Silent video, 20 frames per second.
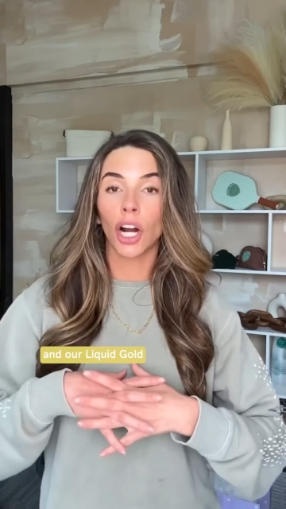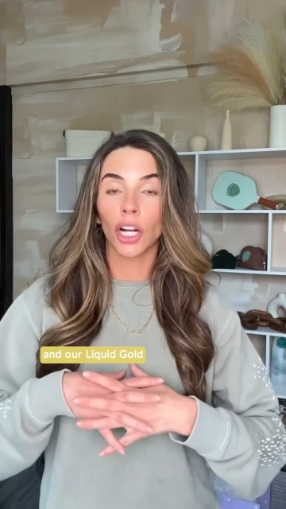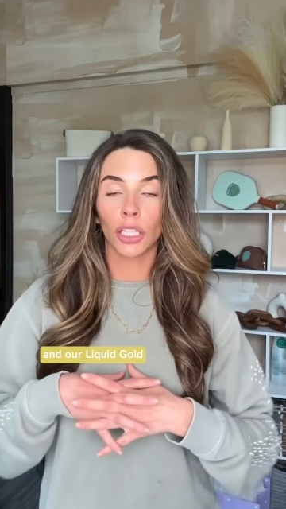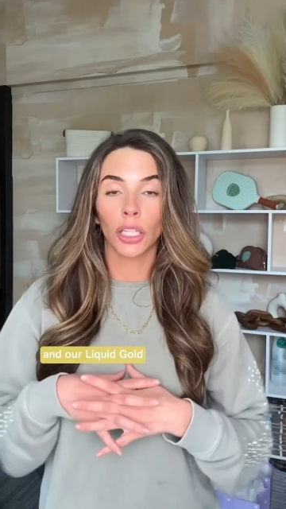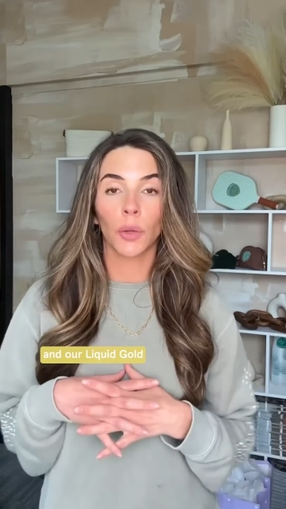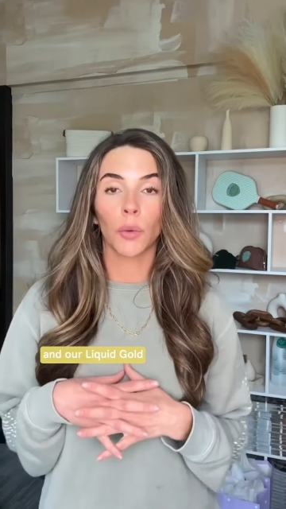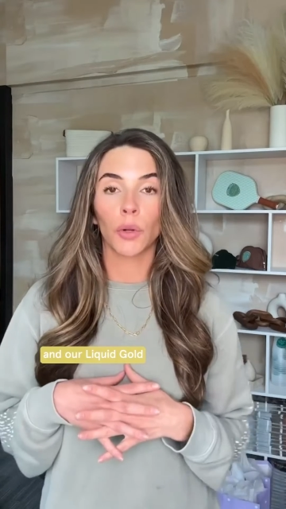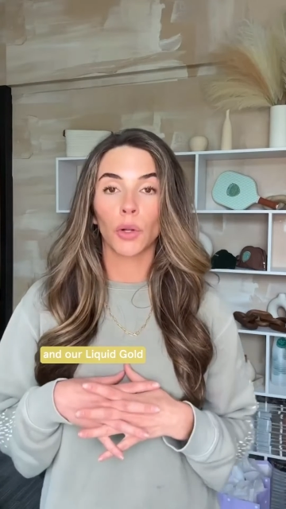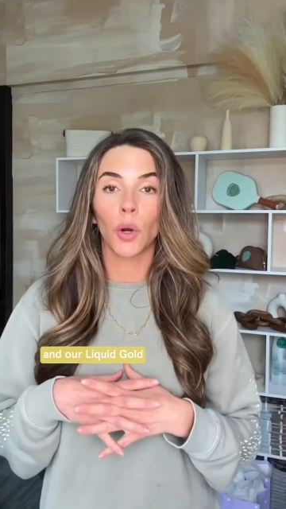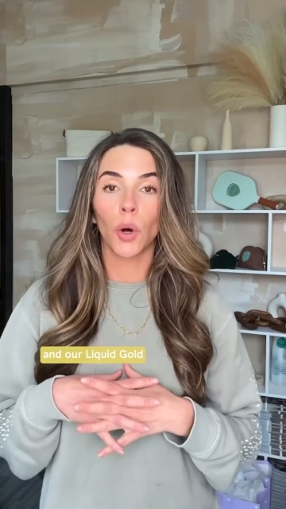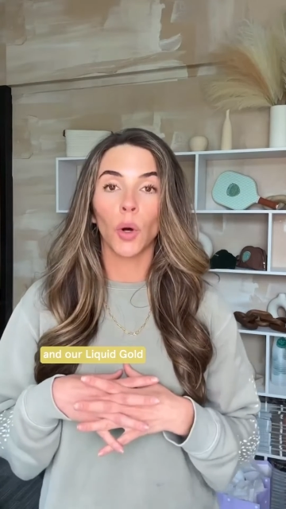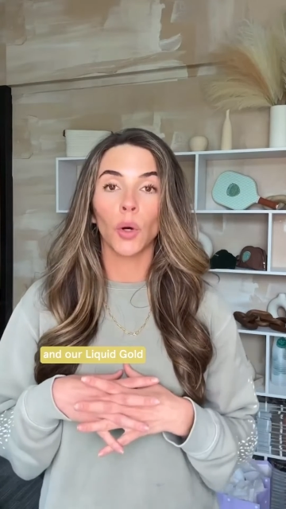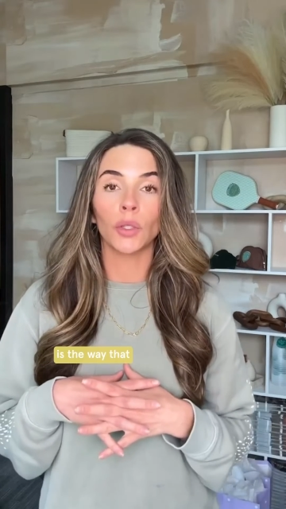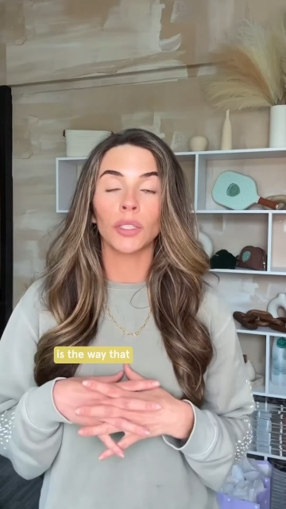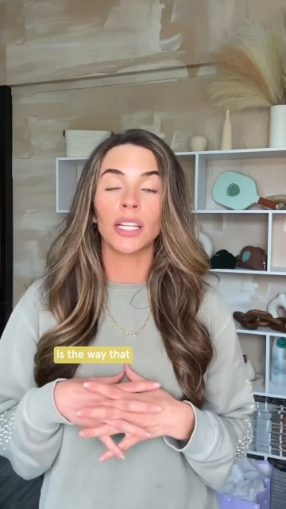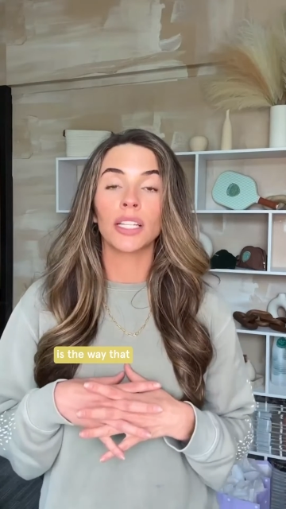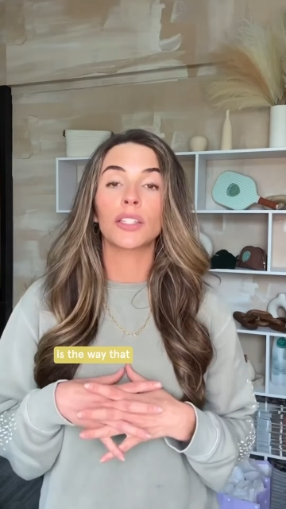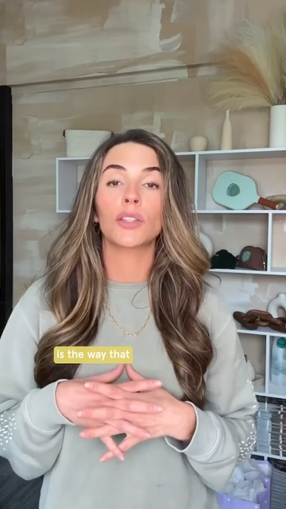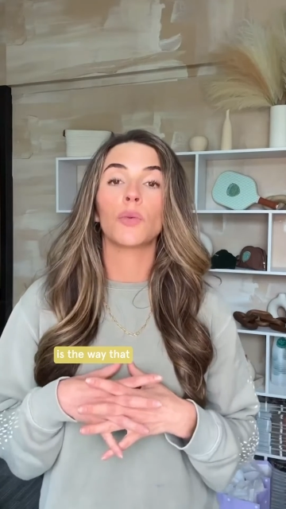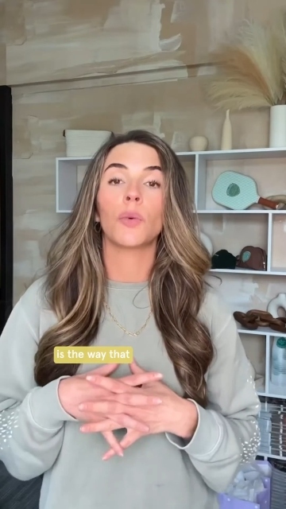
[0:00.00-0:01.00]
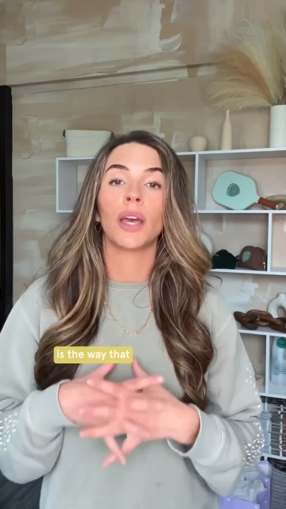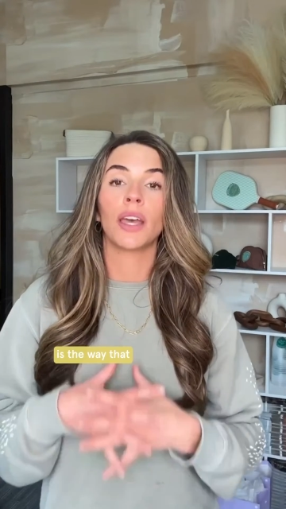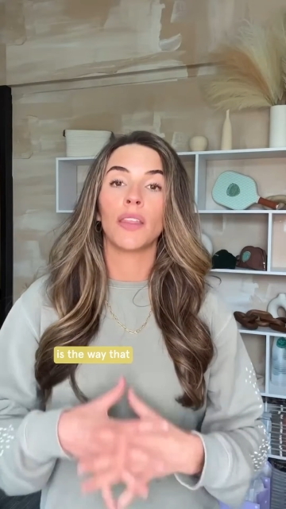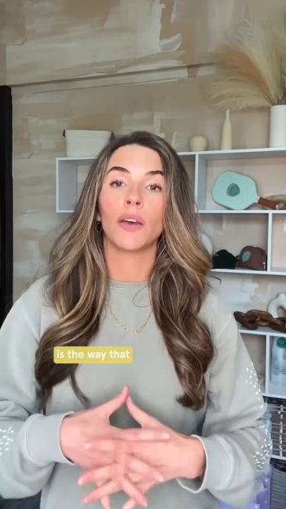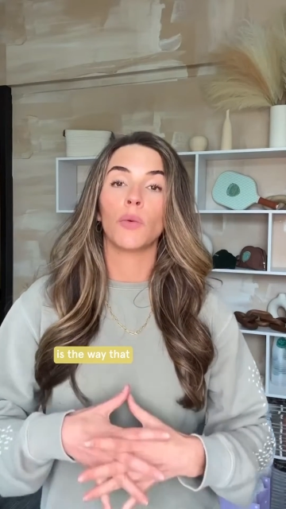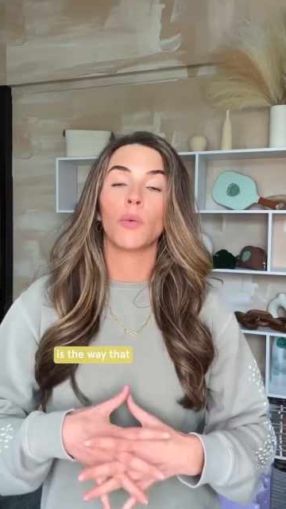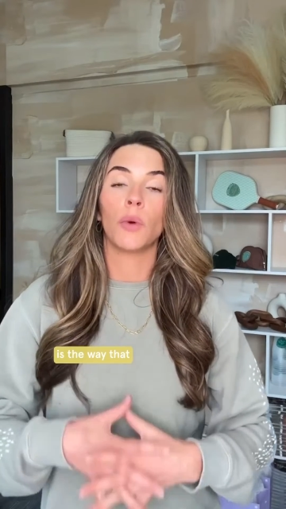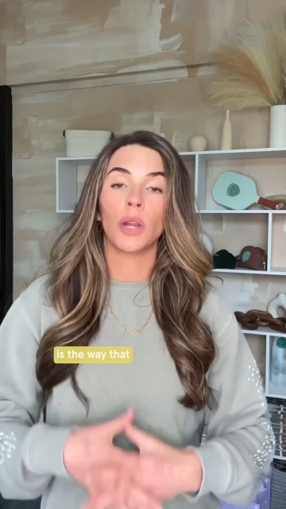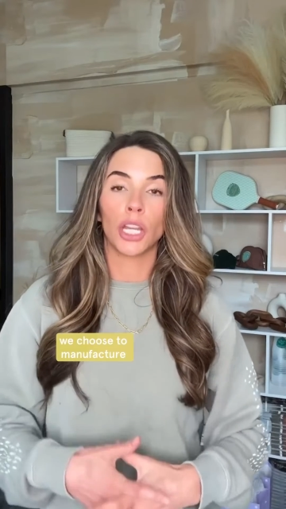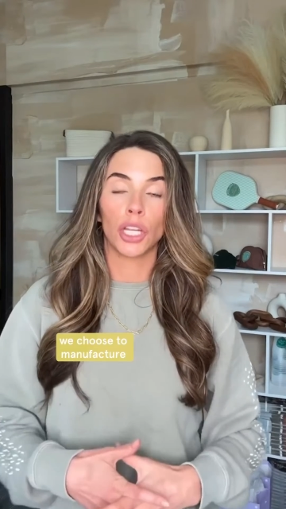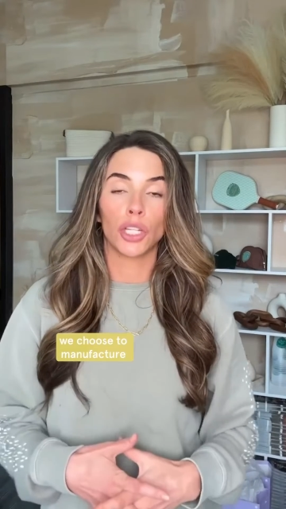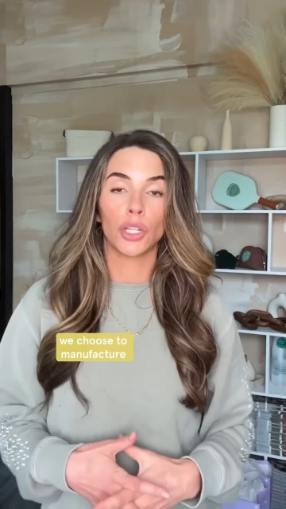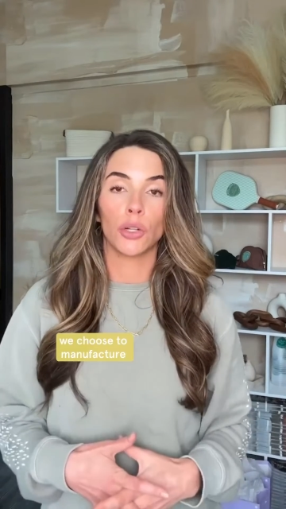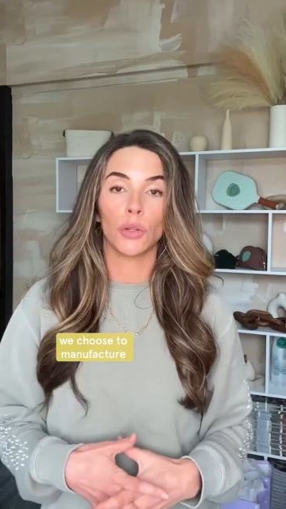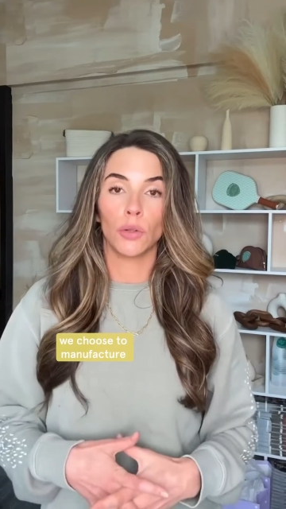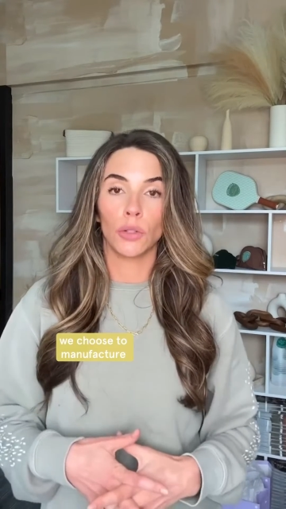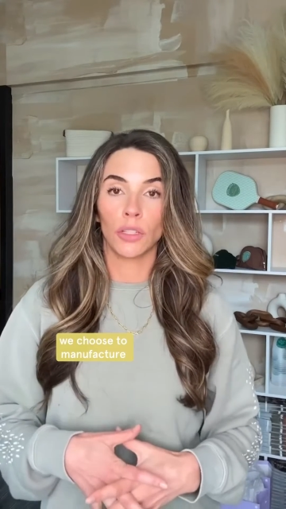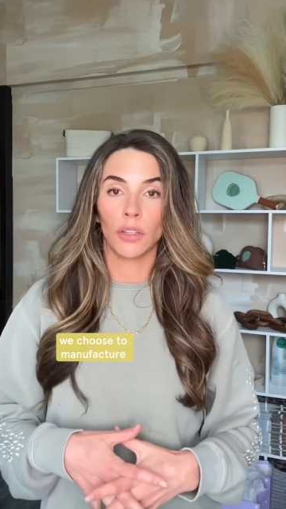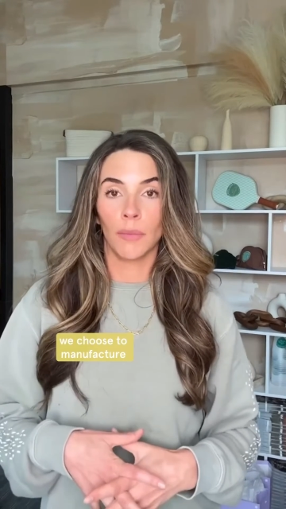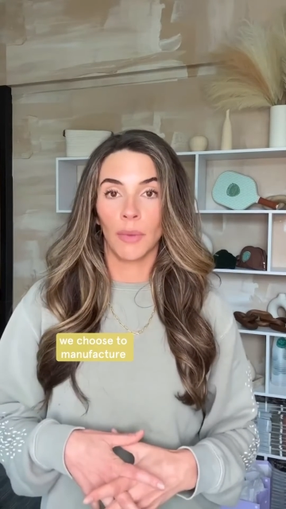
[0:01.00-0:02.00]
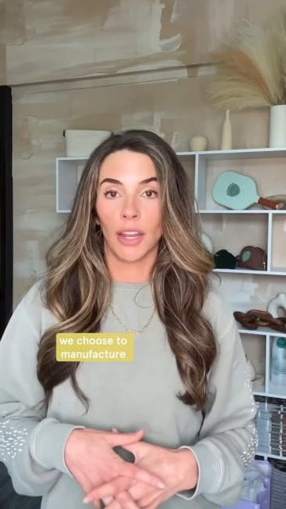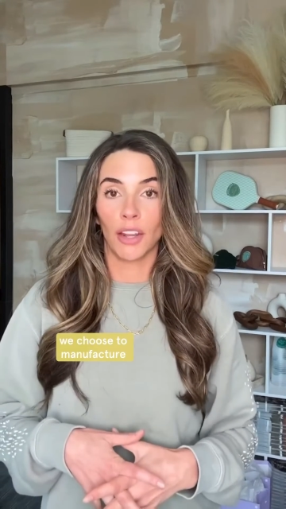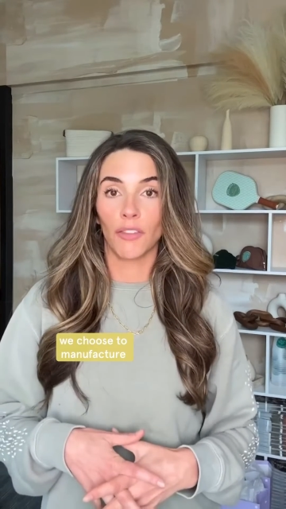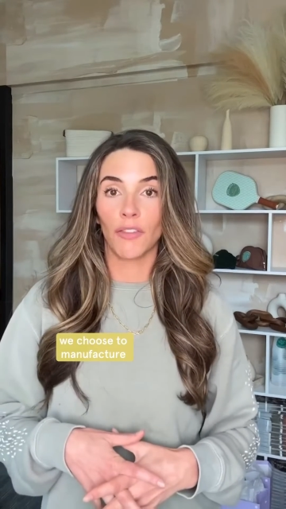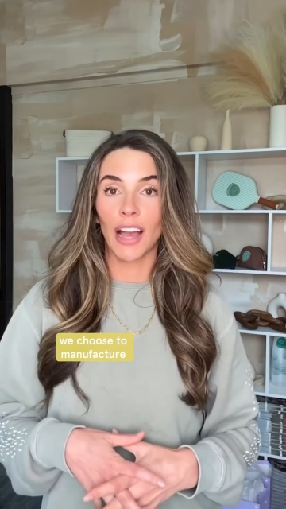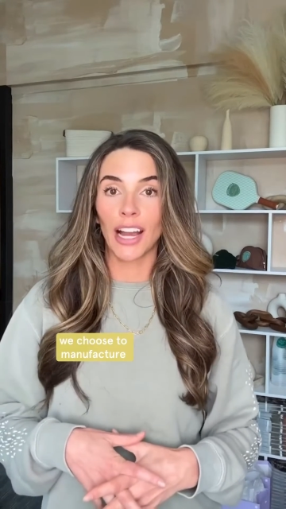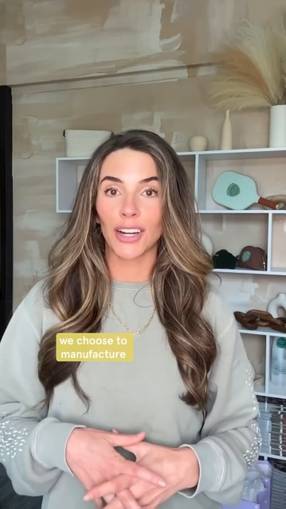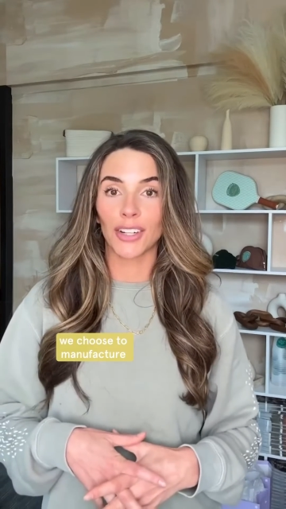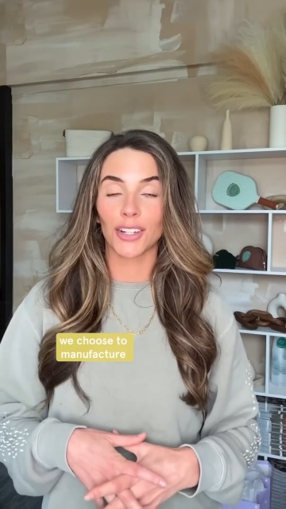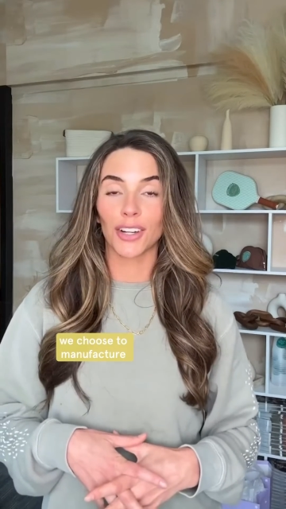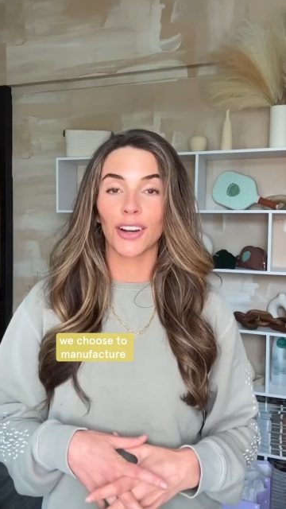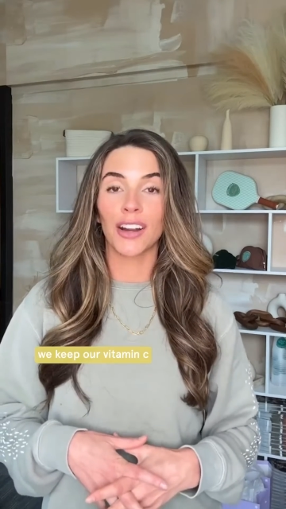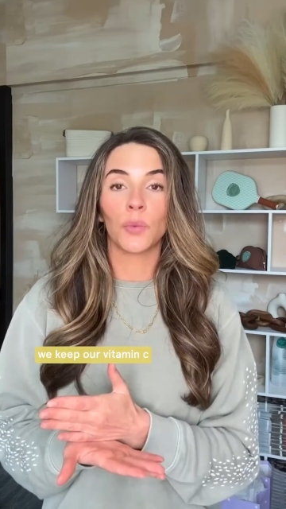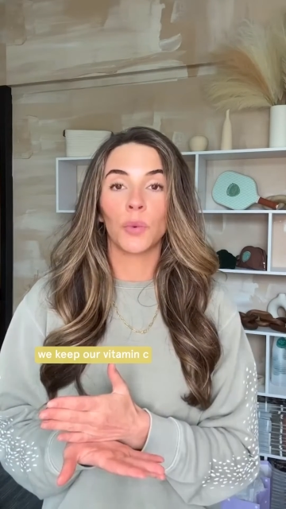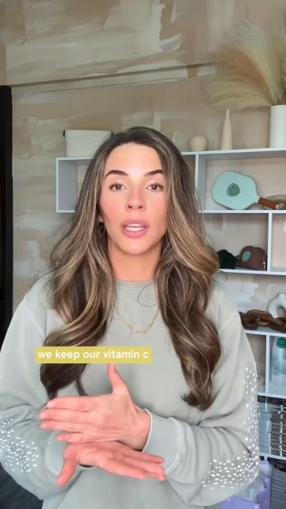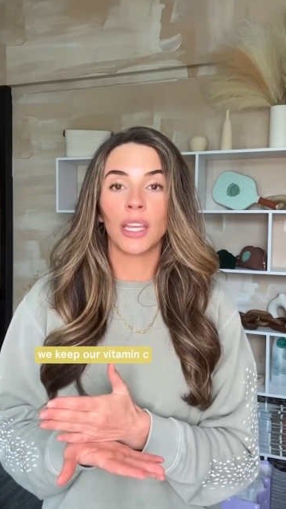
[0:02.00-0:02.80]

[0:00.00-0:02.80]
our liquid gold is the way that we choose to manufacture.